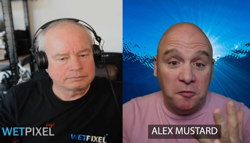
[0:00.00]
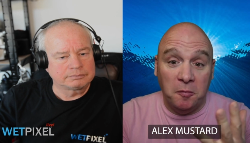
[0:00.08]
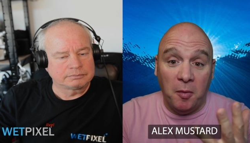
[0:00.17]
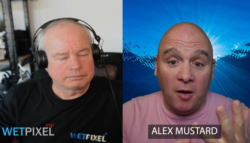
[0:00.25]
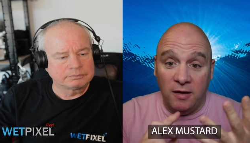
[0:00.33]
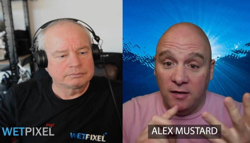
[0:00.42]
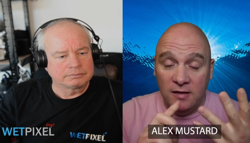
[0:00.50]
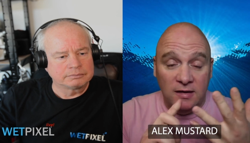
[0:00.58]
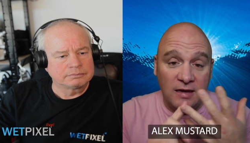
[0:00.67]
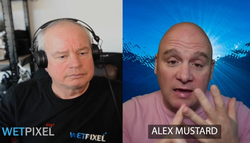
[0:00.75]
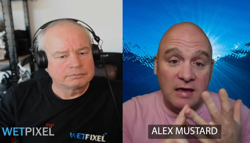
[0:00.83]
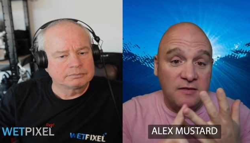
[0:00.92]
Speaker 1: to buy,
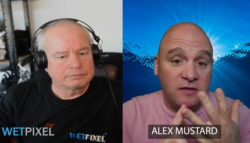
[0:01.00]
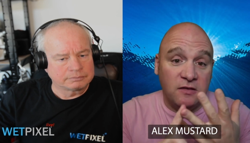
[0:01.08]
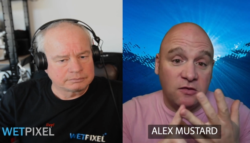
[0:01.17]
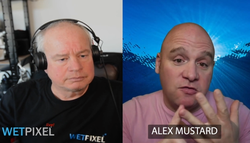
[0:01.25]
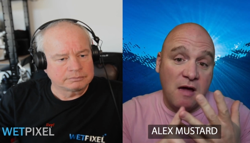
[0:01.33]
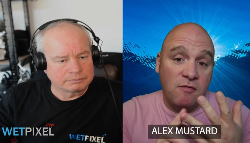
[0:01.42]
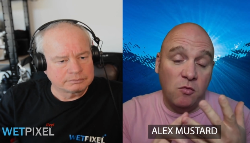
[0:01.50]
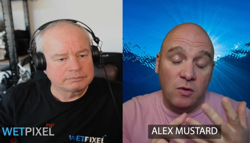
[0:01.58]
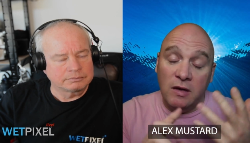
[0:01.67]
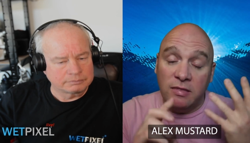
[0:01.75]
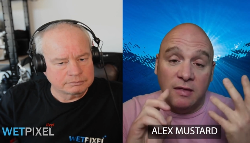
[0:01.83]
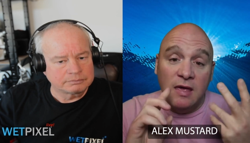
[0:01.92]
easier to travel
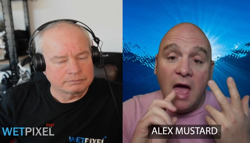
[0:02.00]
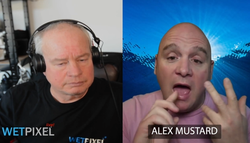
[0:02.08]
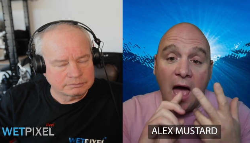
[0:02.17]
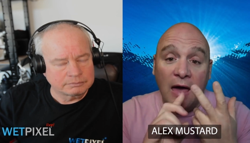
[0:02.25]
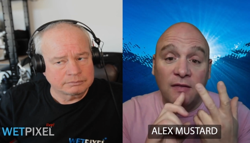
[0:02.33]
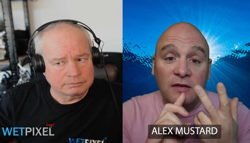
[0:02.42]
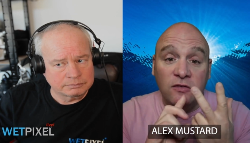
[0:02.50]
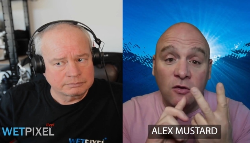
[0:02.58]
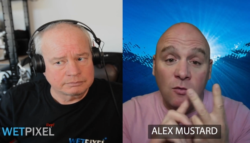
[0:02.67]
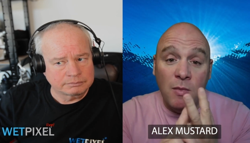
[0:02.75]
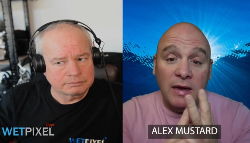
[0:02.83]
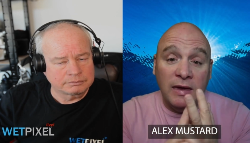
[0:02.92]
with, and they
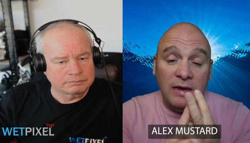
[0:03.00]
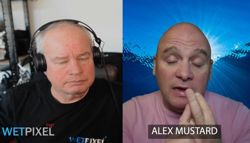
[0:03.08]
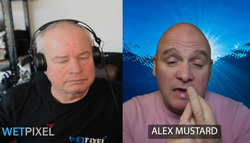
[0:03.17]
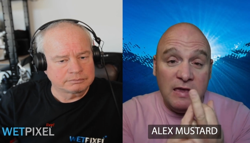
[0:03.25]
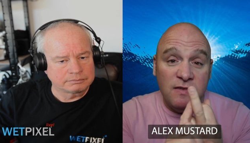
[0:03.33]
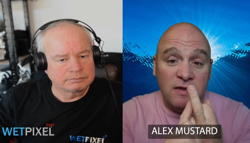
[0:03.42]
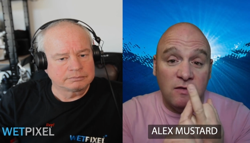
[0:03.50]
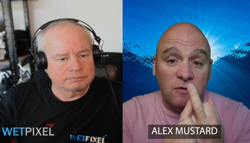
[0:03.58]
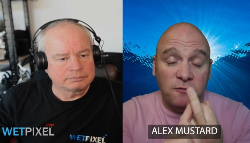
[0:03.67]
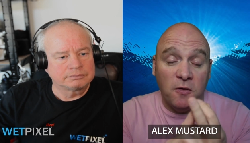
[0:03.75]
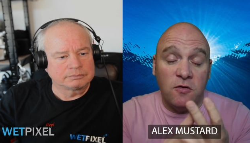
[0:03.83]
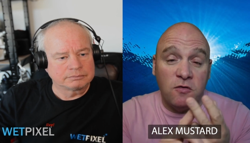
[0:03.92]
do make it easier to
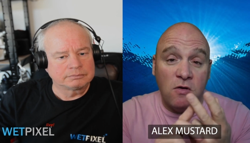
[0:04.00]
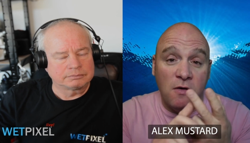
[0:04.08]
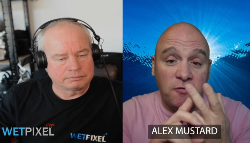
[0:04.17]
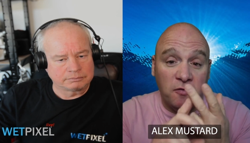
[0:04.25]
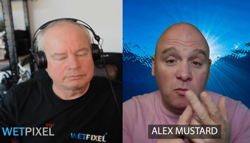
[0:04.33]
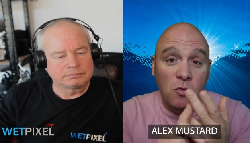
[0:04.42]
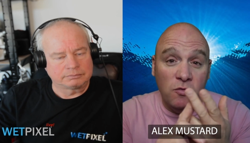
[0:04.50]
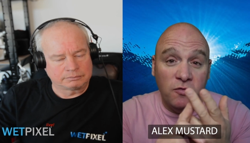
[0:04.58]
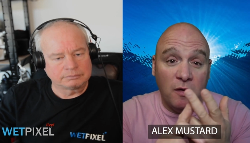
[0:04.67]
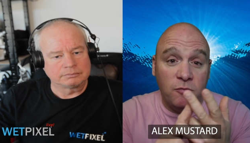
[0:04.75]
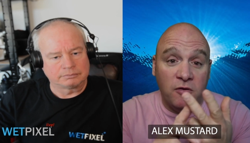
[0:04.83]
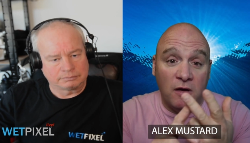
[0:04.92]
photograph small
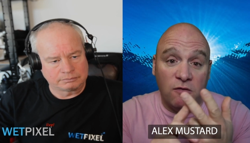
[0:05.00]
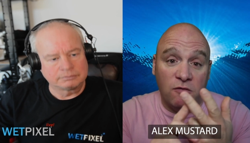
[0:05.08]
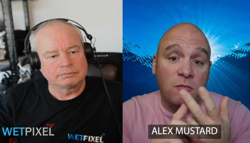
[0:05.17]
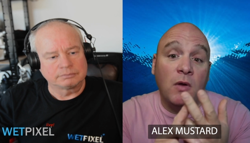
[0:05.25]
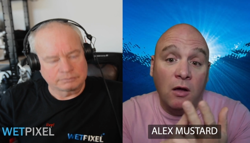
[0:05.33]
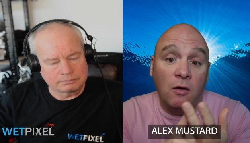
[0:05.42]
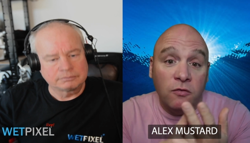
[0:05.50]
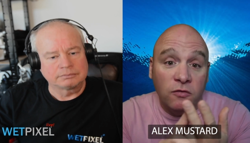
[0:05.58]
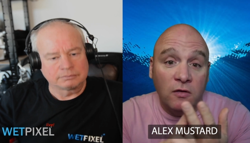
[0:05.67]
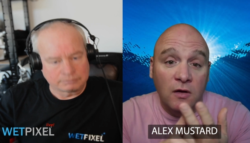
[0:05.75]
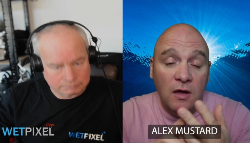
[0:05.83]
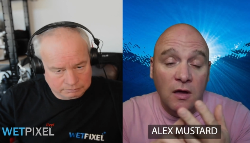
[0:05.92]
subjects from
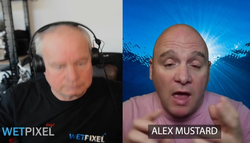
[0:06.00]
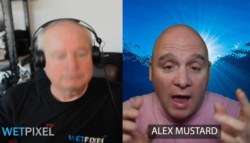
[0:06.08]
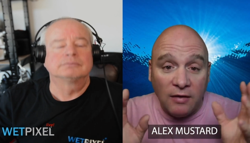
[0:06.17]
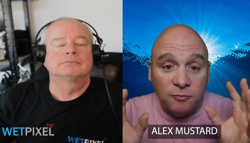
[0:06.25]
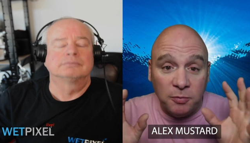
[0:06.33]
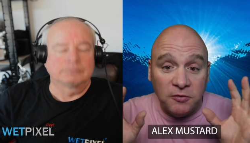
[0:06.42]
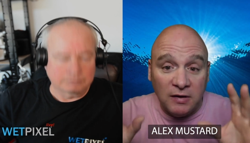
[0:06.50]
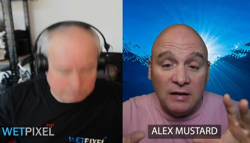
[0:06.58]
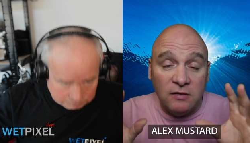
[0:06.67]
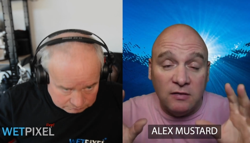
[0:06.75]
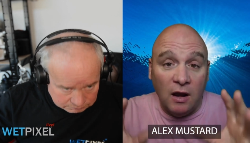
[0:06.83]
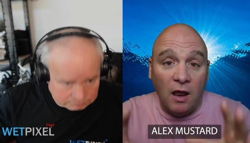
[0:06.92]
close, and particularly
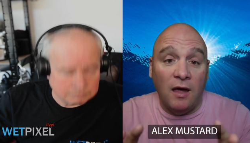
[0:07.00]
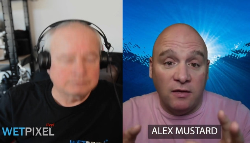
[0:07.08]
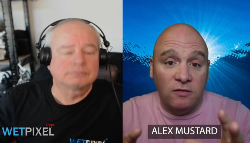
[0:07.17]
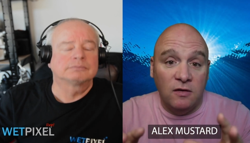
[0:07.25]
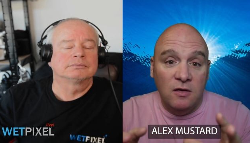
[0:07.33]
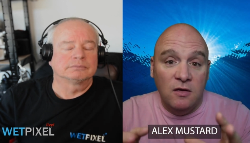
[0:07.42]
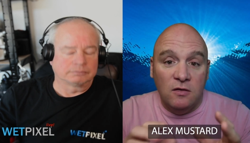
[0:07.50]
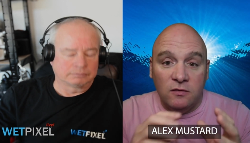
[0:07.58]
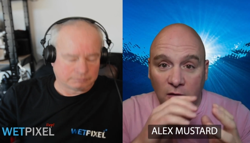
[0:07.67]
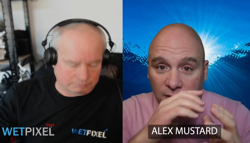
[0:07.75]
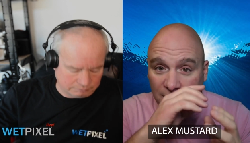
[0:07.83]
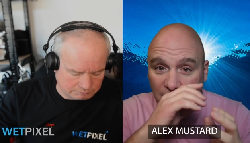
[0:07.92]
to light.
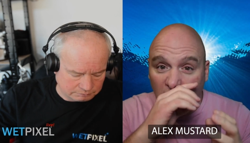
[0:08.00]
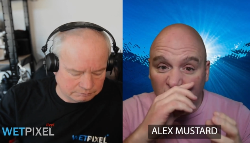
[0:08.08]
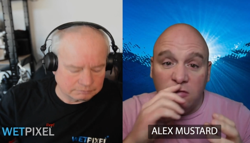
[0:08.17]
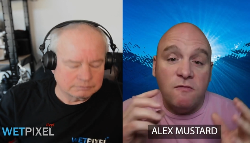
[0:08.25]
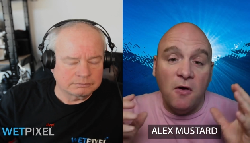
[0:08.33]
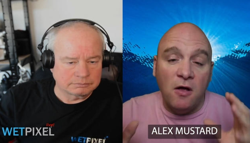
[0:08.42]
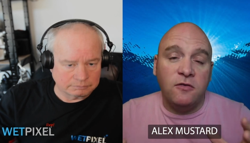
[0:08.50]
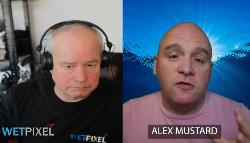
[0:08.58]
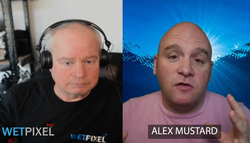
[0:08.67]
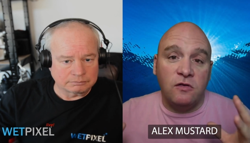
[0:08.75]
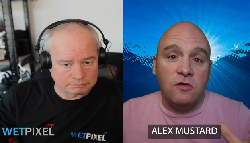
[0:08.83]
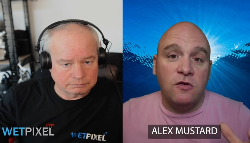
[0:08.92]
So there's lots of
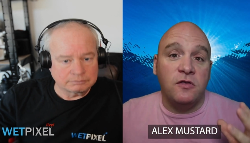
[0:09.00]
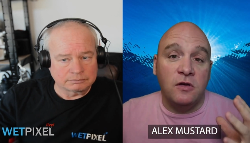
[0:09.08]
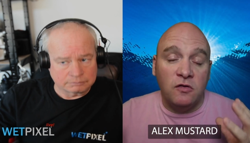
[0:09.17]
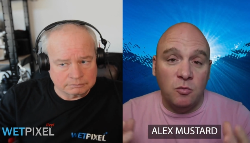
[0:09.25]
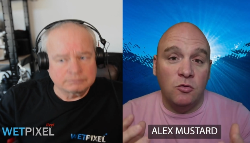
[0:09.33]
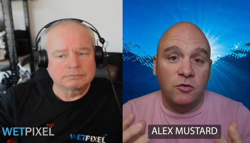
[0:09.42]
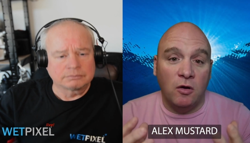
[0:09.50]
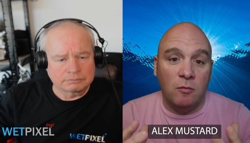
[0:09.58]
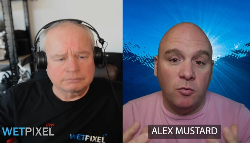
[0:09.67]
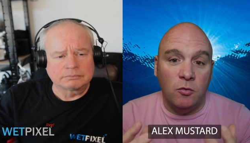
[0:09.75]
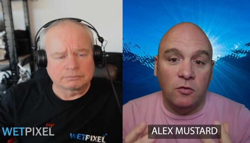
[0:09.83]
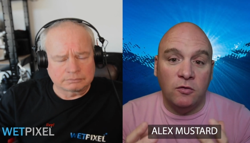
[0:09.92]
advantages in using a small dome
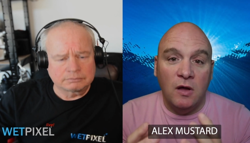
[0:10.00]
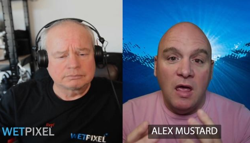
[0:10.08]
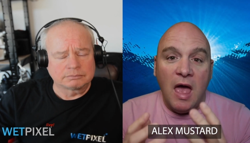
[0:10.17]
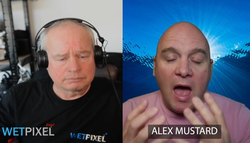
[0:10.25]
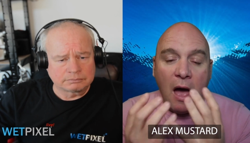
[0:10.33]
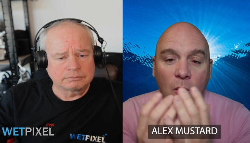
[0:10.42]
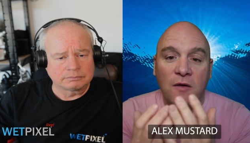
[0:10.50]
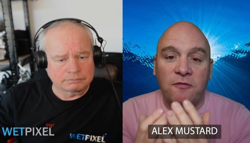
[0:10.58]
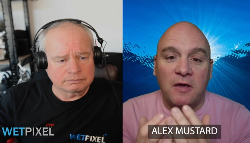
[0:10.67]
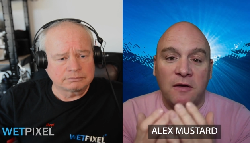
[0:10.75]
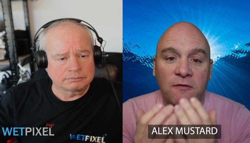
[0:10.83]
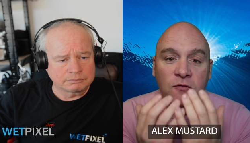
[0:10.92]
port.
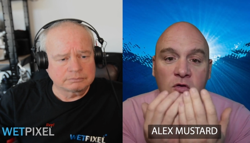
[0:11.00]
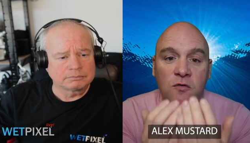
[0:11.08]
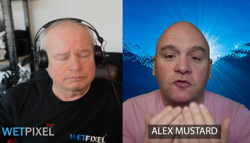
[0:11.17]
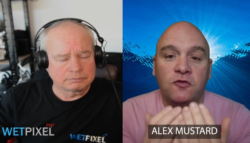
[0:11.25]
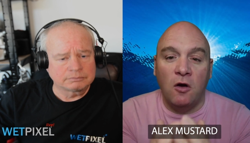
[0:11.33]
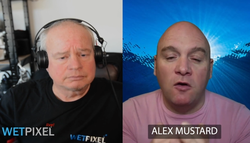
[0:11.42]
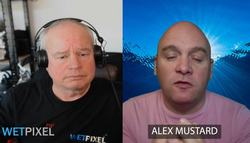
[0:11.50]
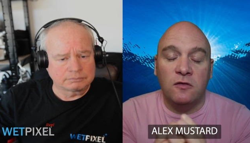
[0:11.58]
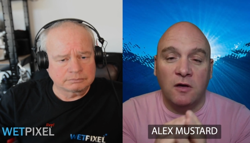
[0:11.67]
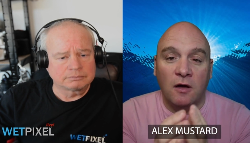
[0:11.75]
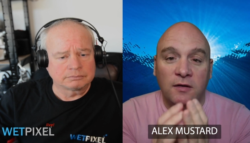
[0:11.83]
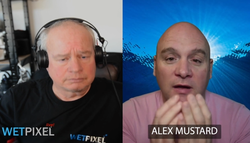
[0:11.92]
However, if you've chosen to
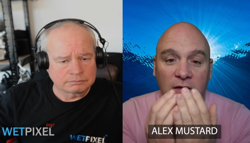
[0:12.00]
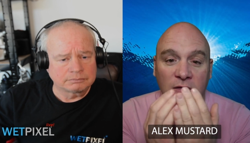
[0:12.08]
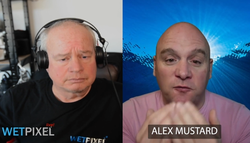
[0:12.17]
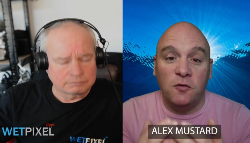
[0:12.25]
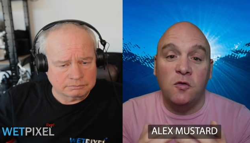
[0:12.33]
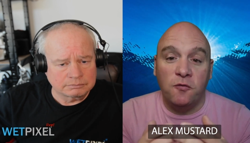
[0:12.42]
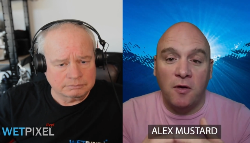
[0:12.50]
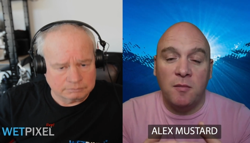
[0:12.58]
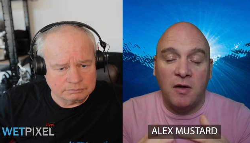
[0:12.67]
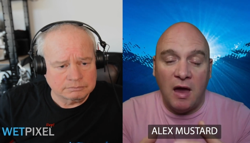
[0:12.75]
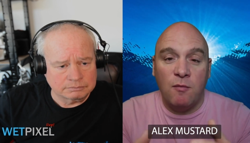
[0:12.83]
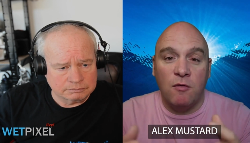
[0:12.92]
go down a full-frame
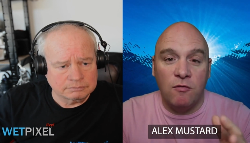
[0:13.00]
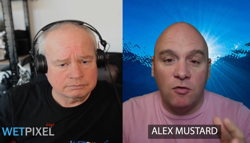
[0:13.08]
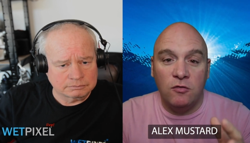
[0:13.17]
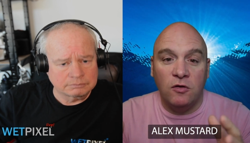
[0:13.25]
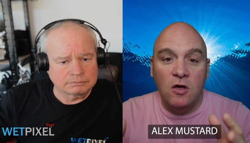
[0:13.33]
camera route,